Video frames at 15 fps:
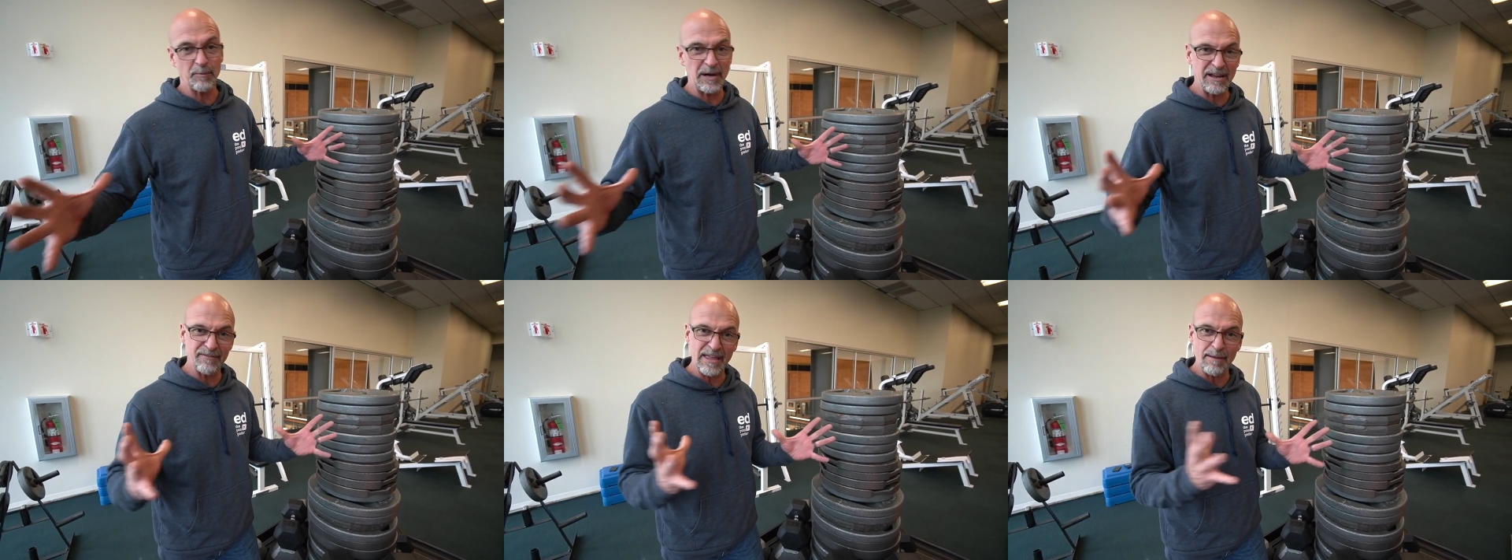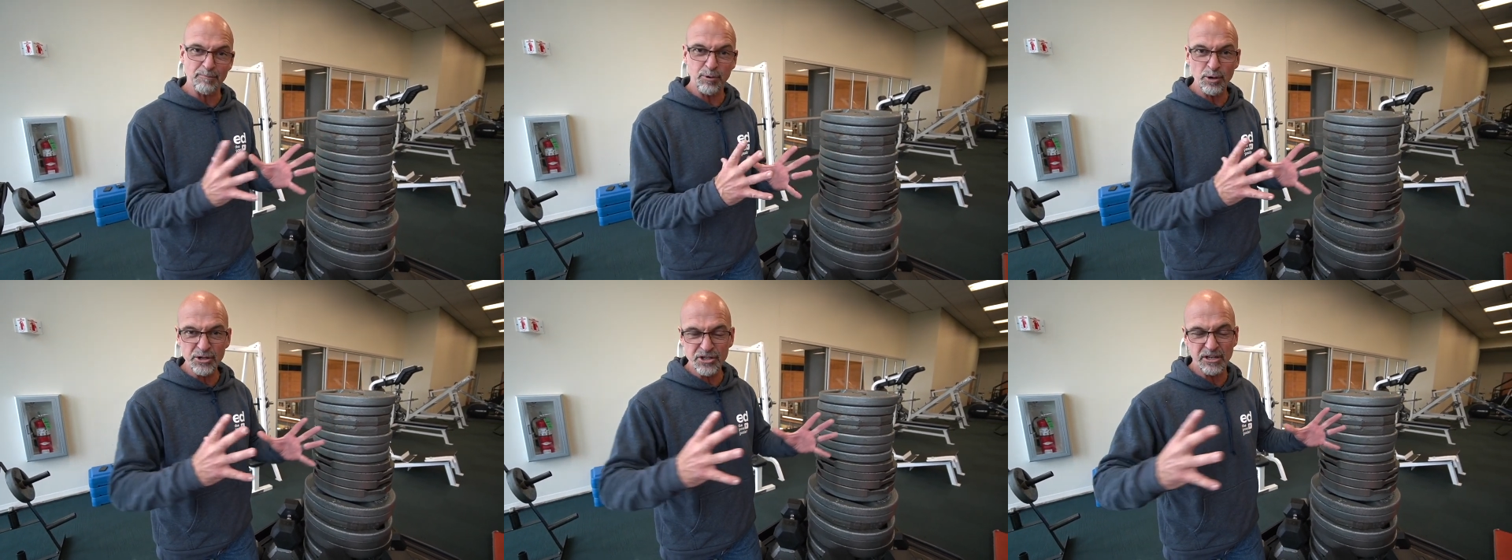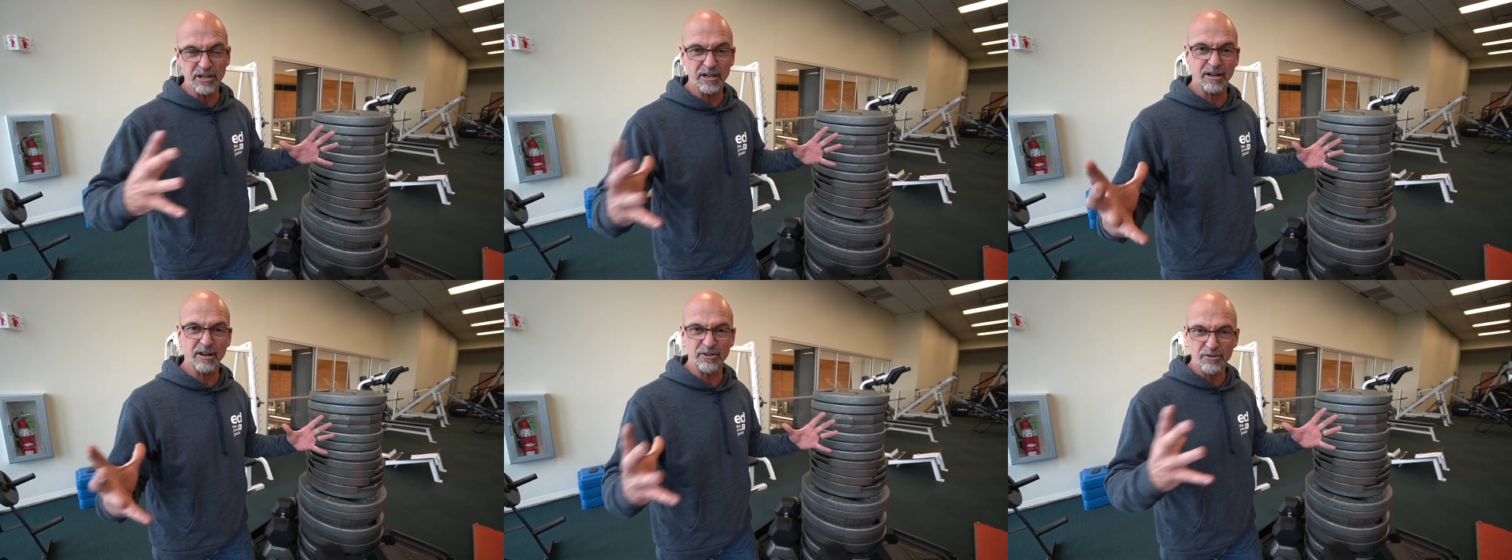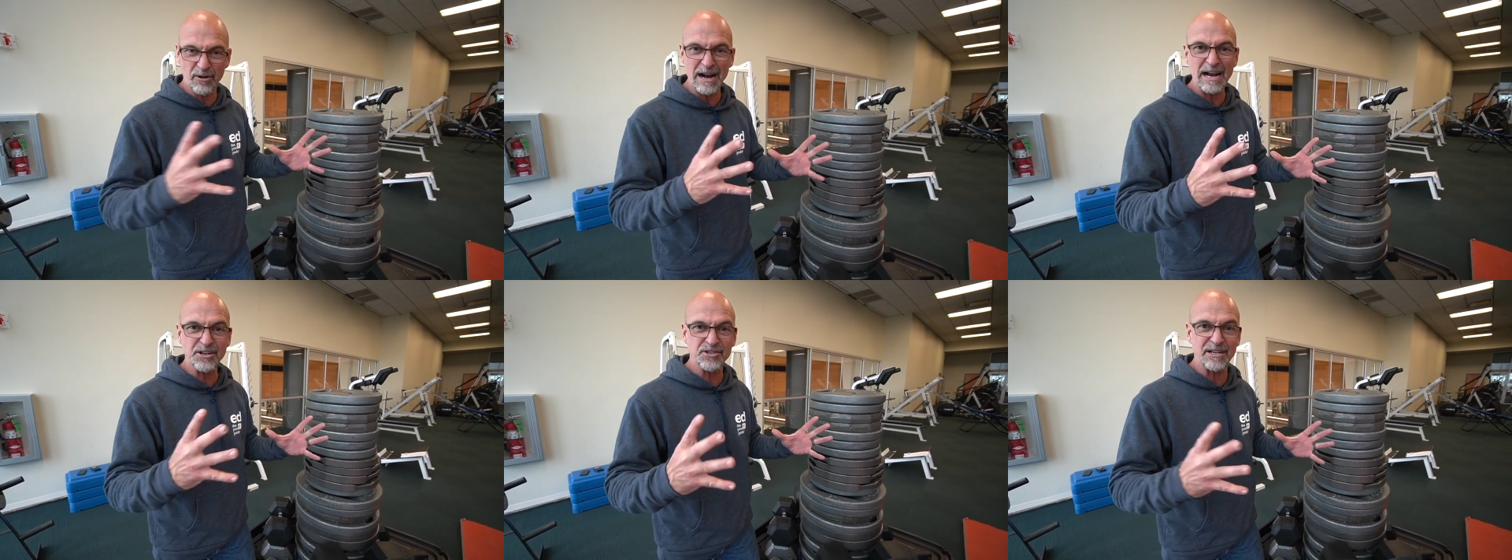we have that push and the
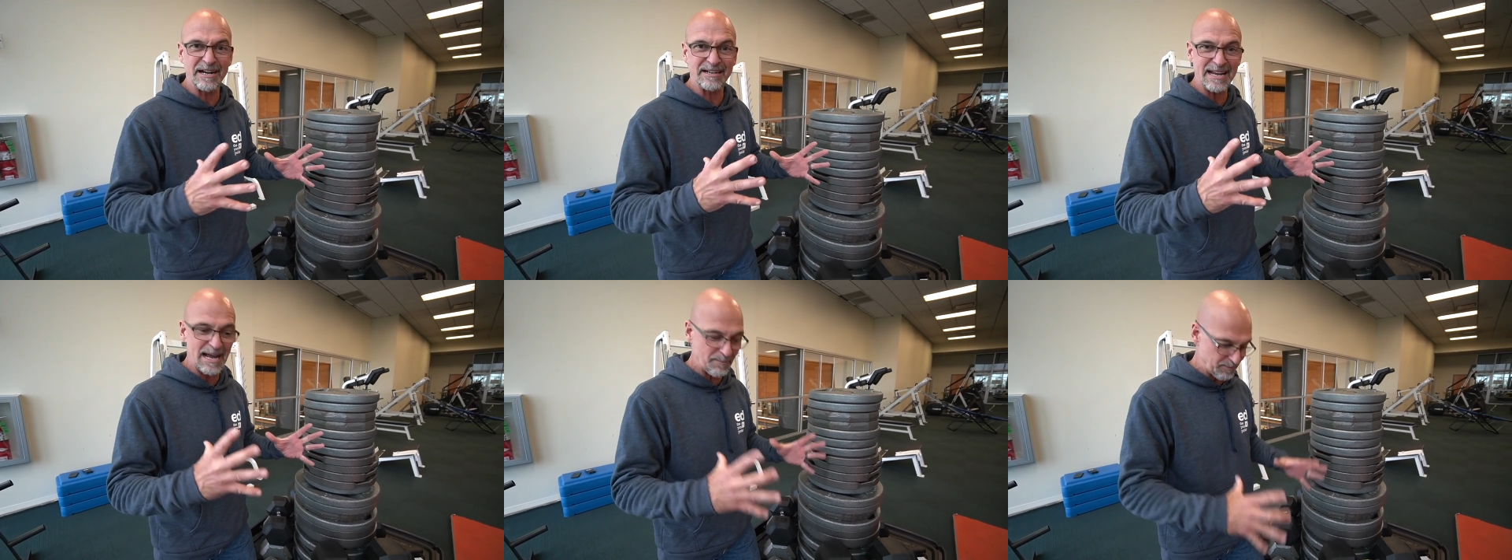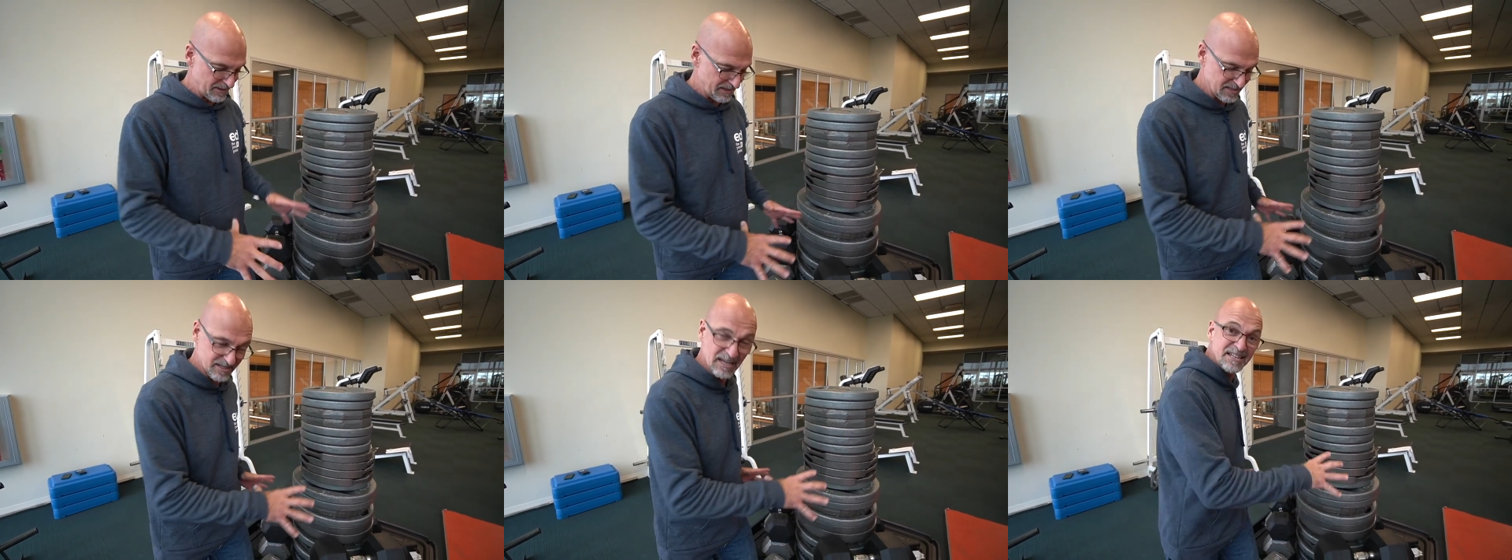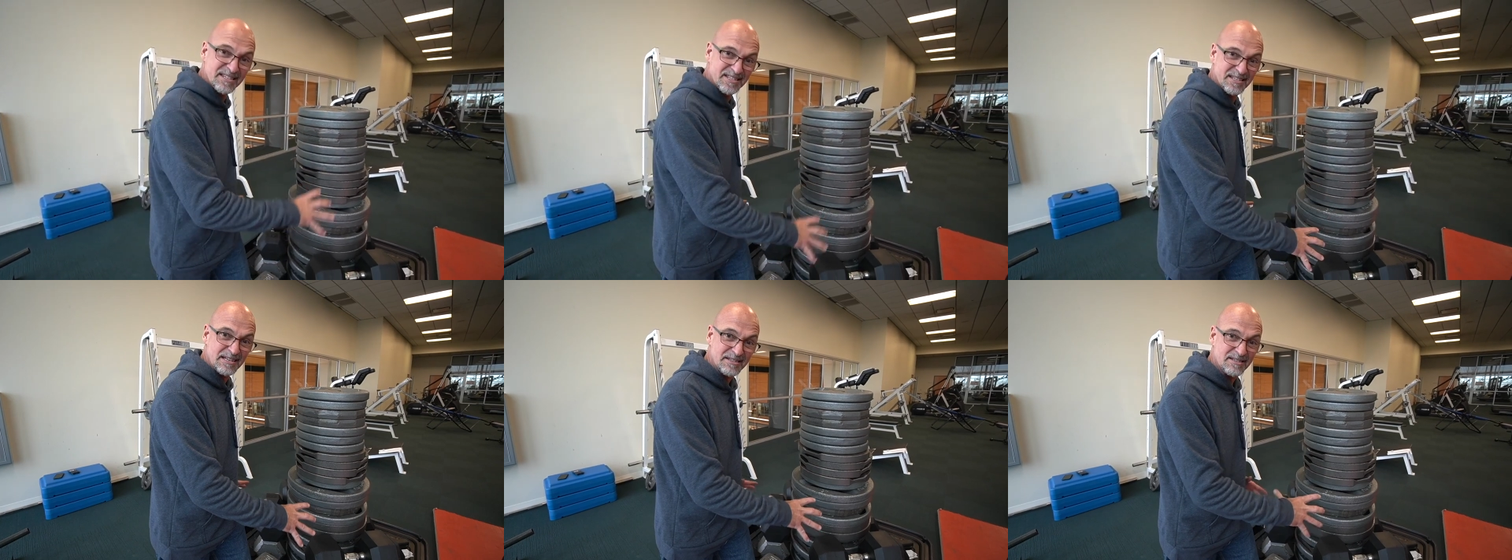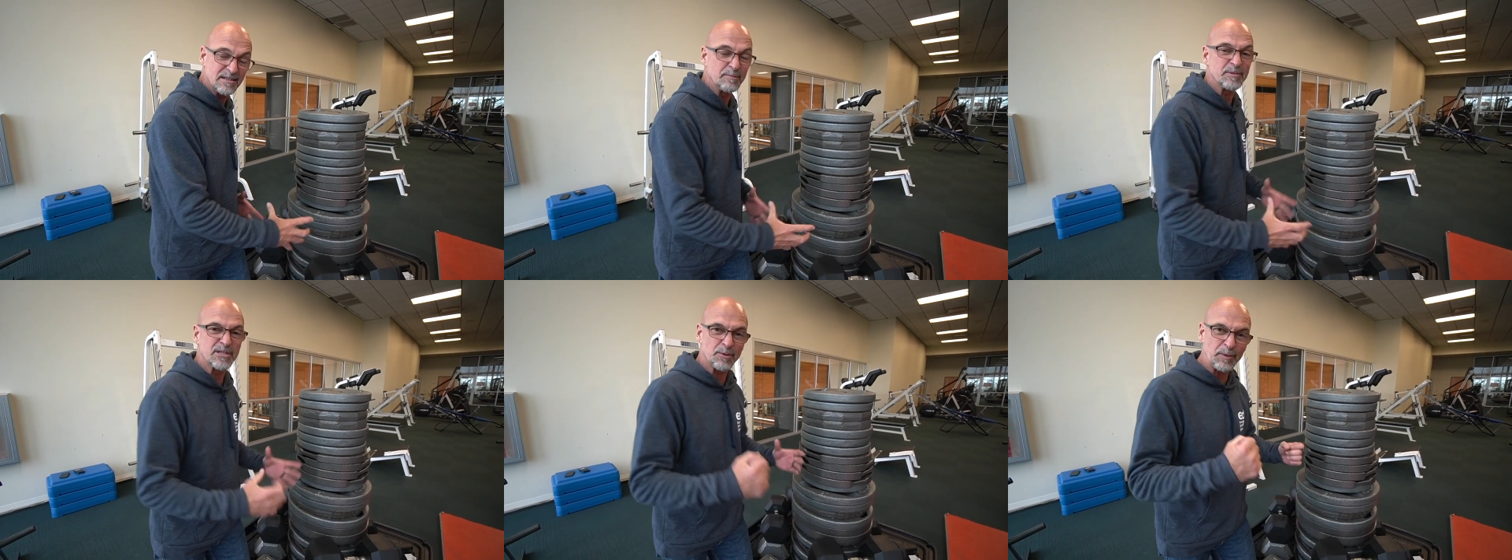contraction on top of this
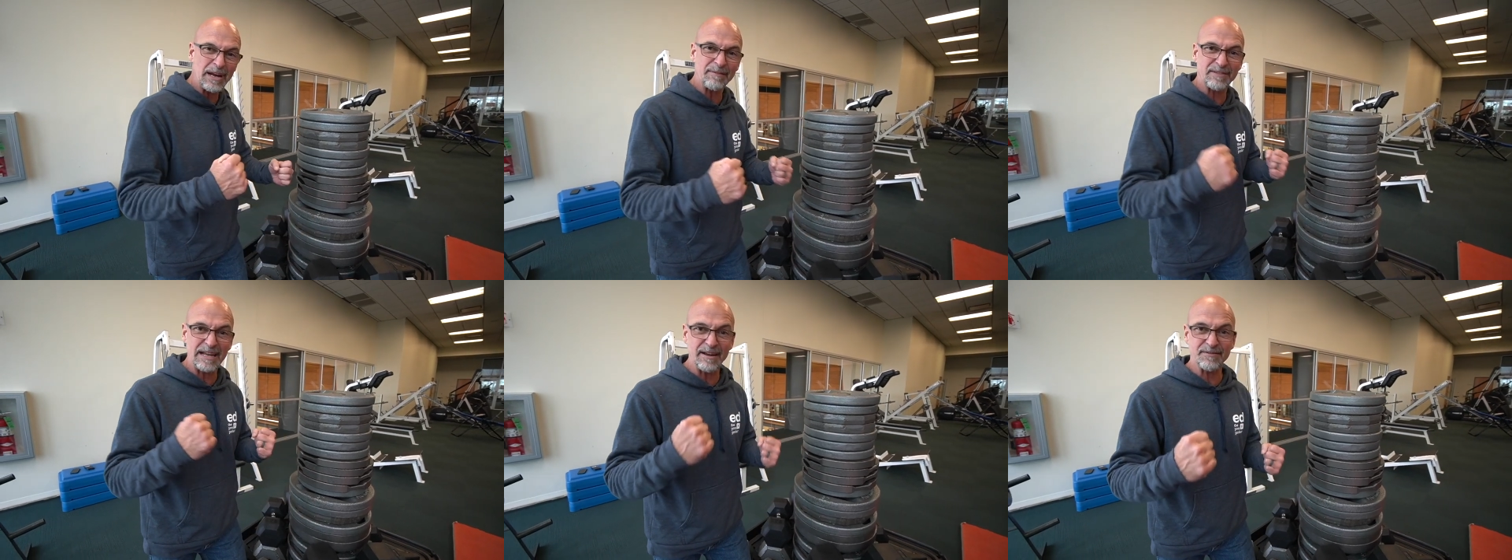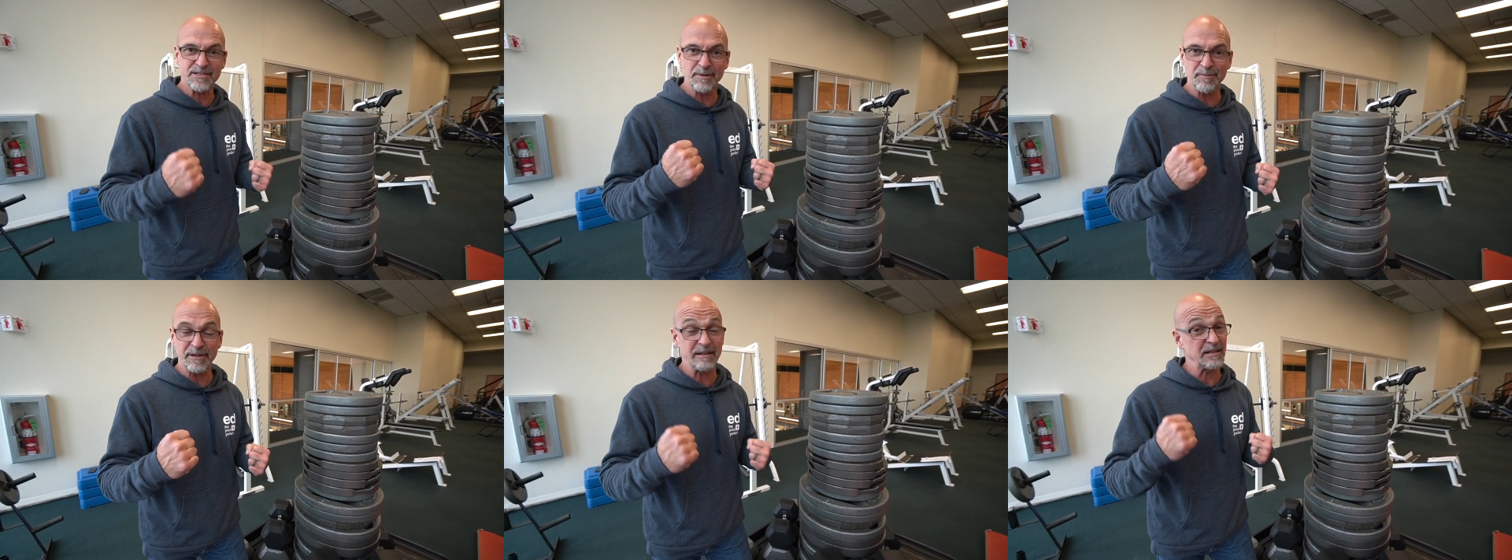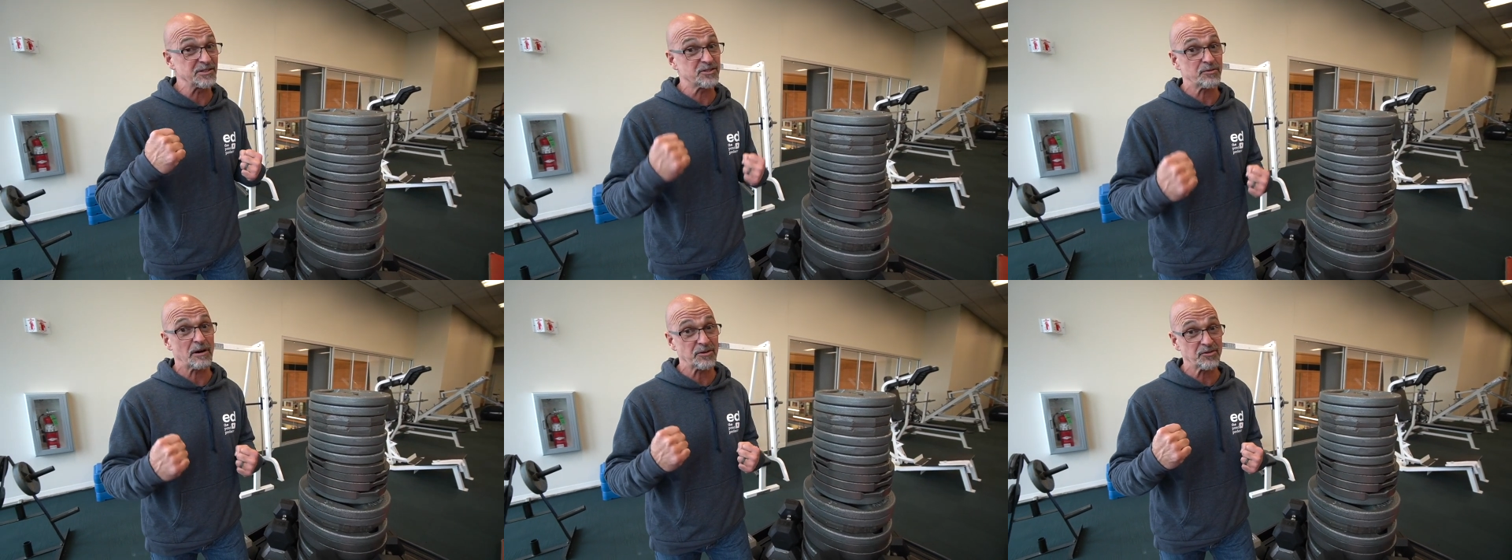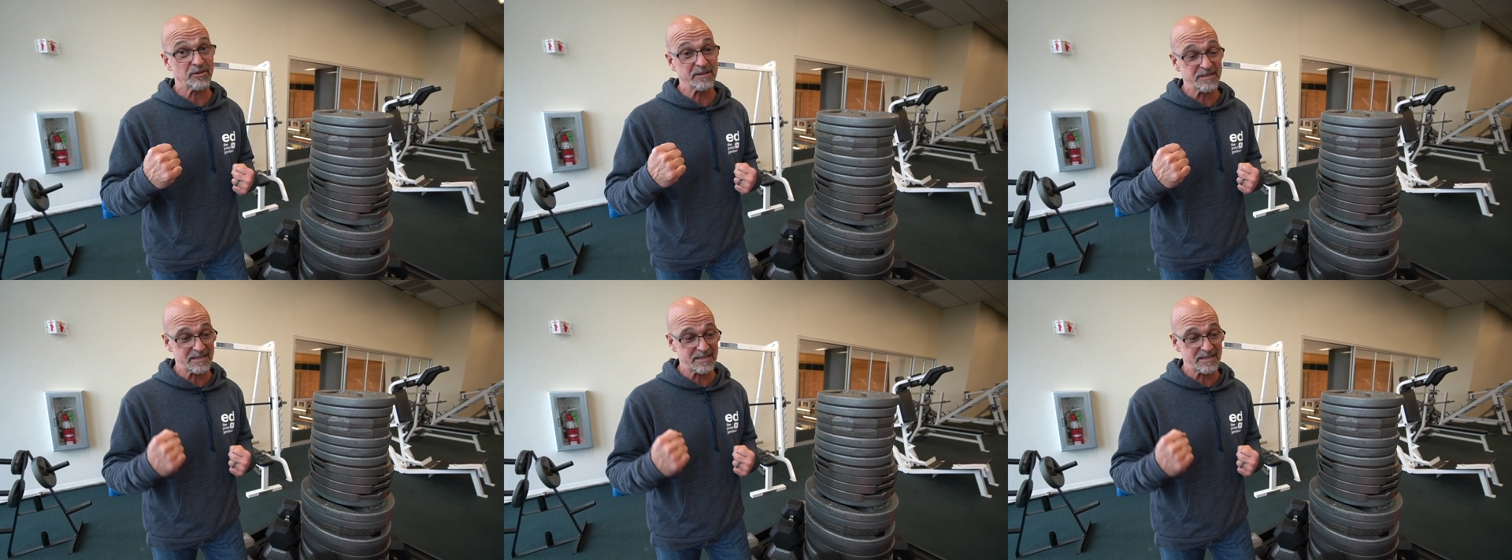system. So we have to have something that's structurally